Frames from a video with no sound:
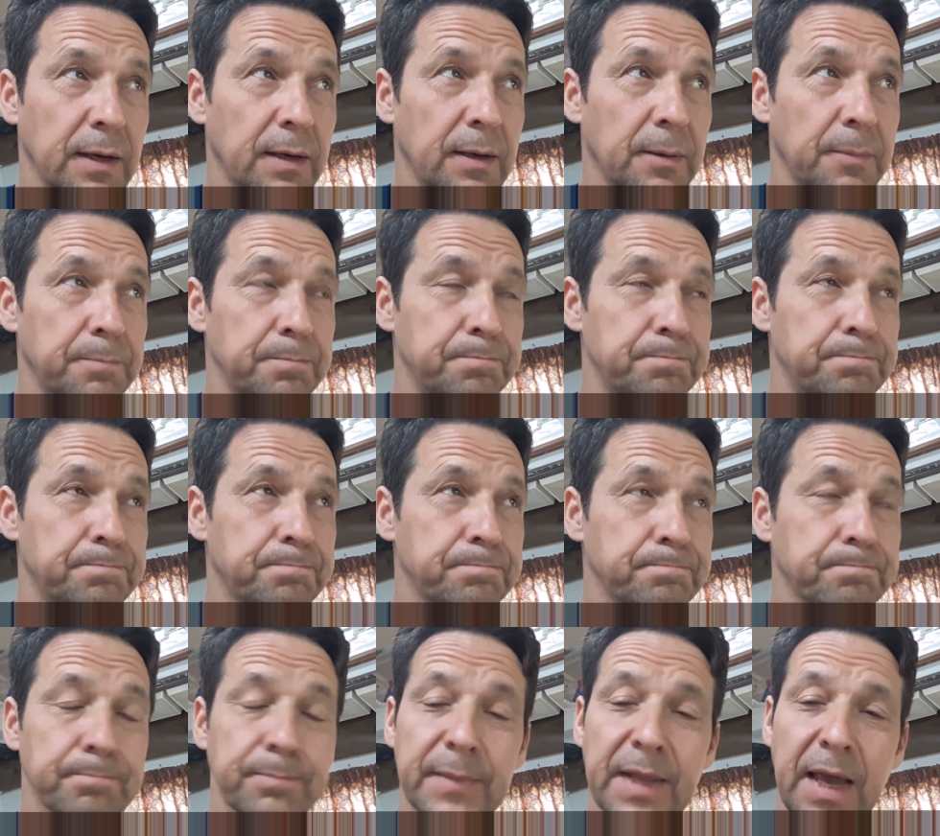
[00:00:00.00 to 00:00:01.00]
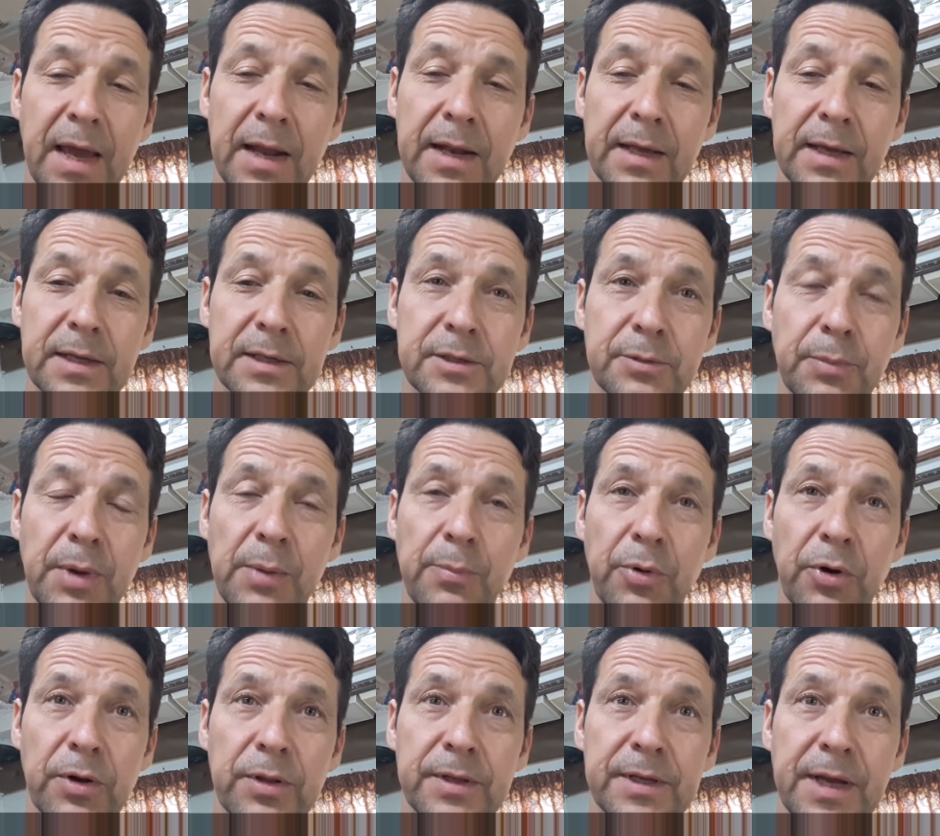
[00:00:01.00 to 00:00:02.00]
um, heading into my
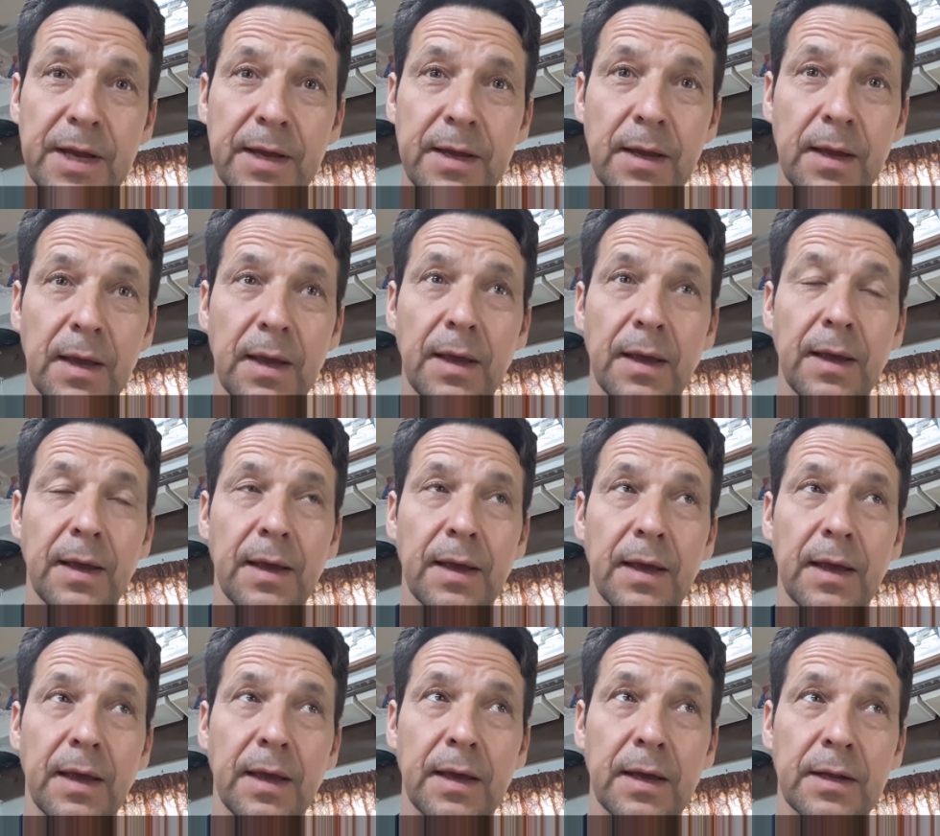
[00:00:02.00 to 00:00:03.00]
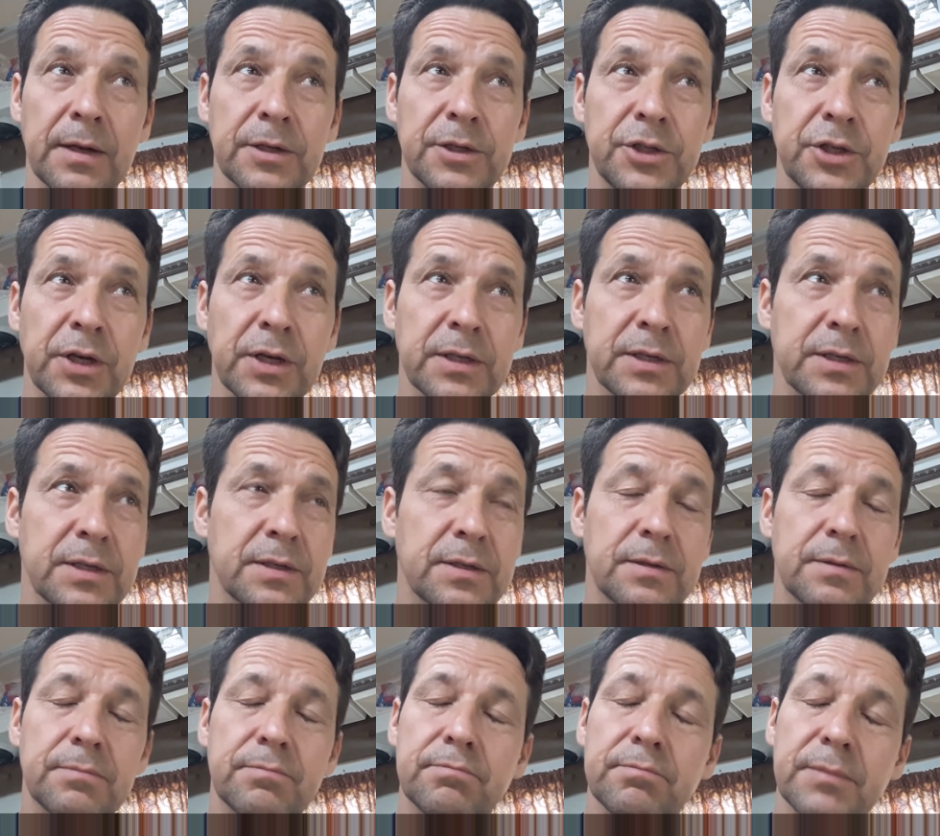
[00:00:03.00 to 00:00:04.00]
birthday, and just
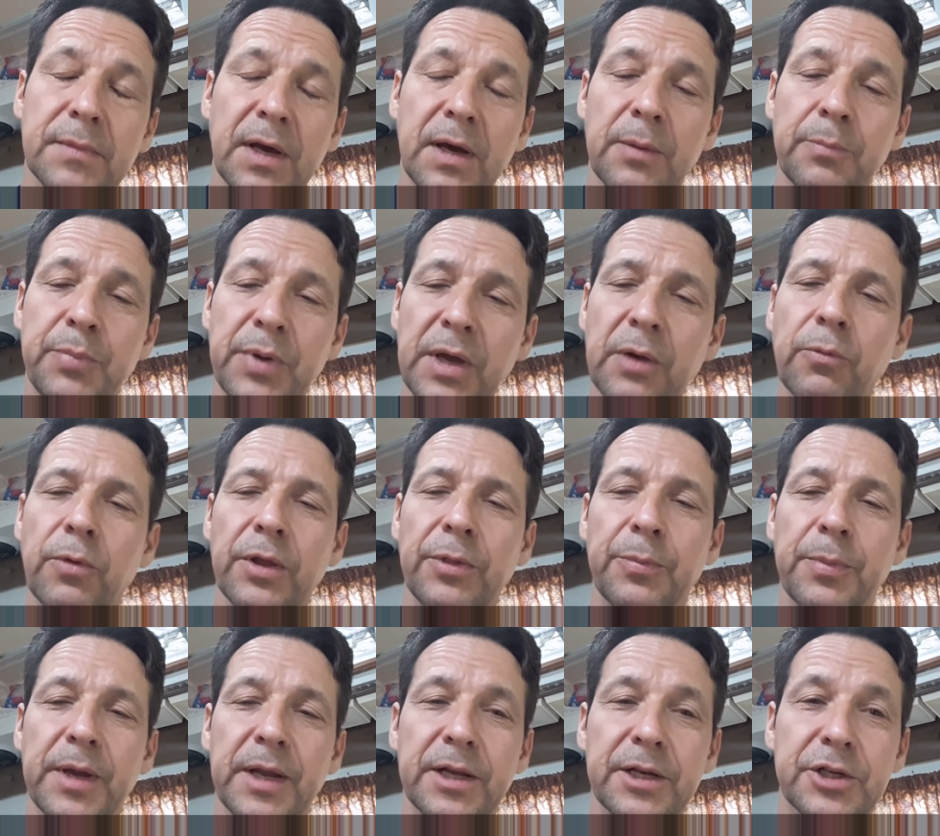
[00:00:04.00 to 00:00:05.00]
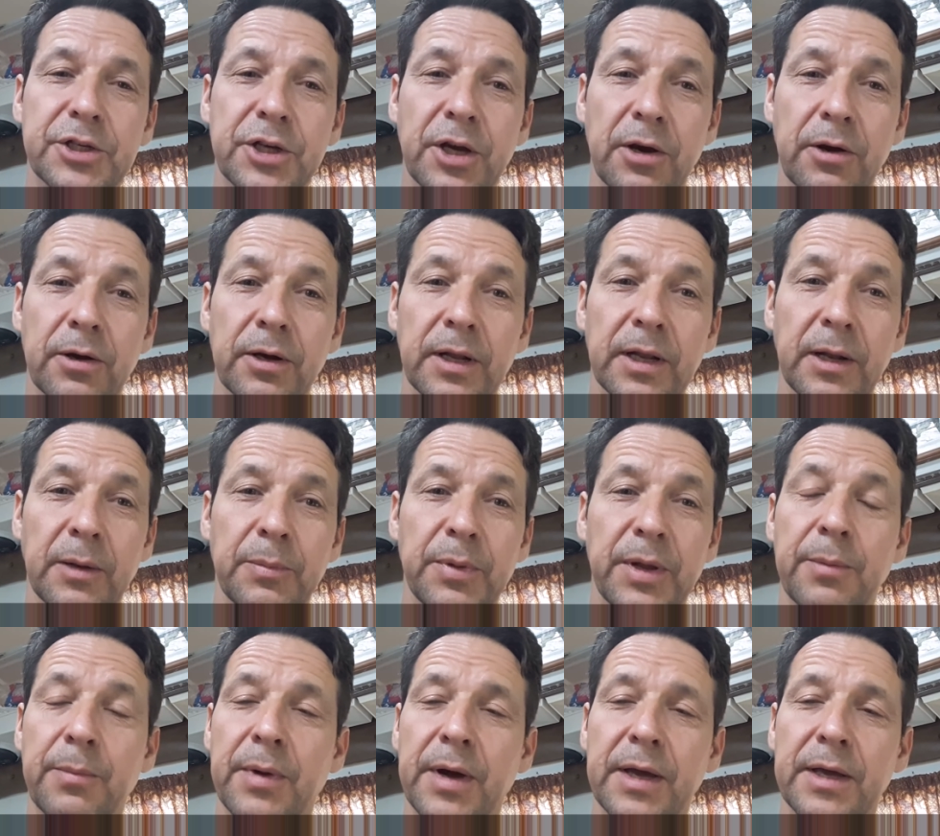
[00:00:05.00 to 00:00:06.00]
uh, being with me to share a little
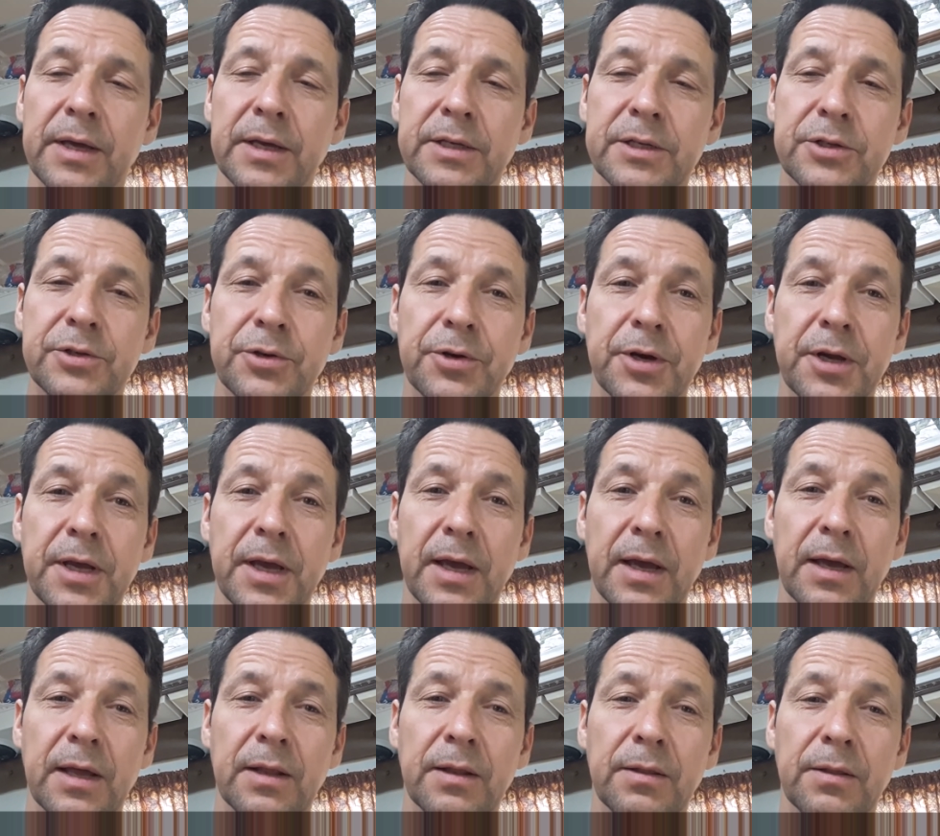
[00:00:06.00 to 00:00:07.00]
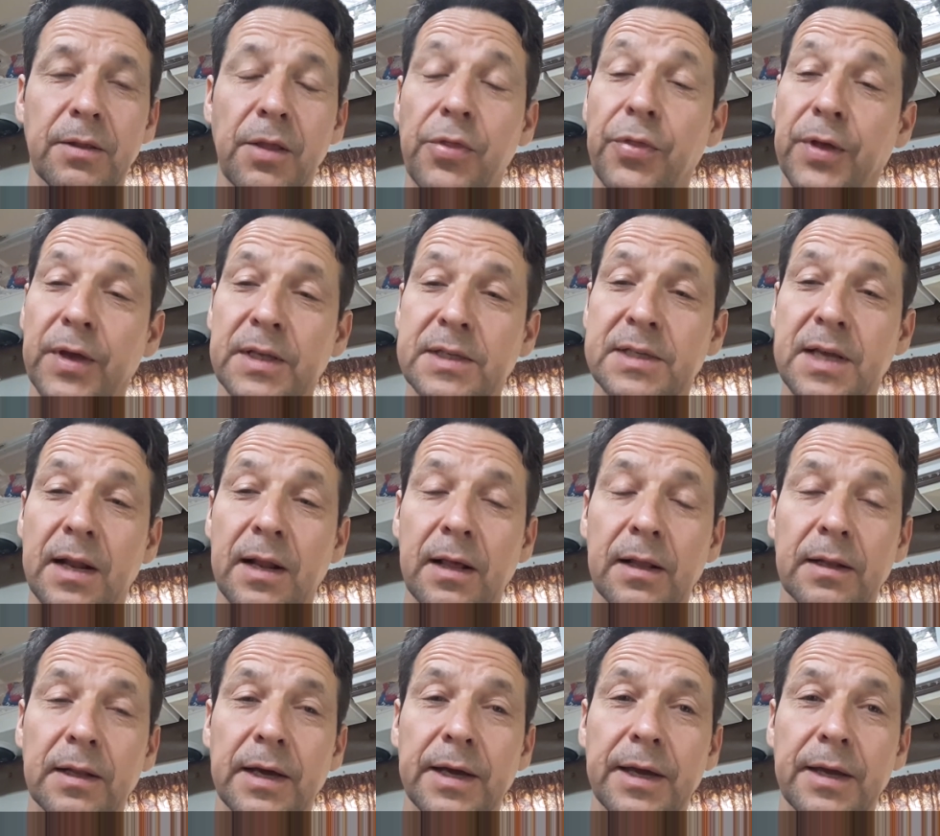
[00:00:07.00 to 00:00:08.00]
bit of my history and the things that
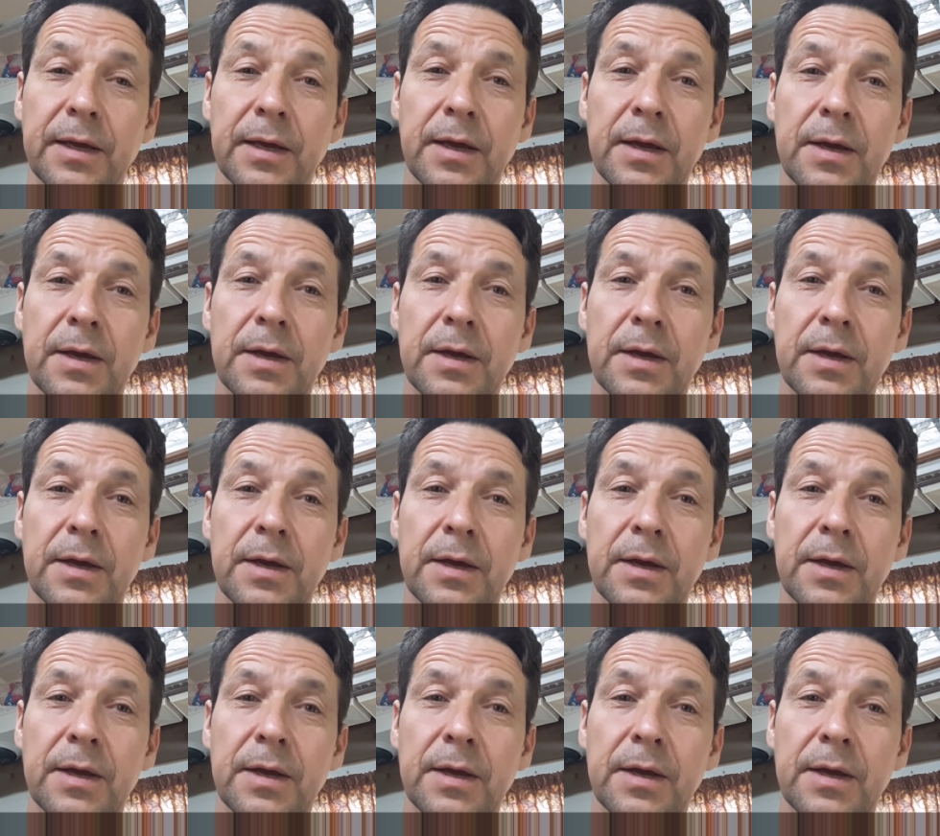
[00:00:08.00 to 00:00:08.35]
I like.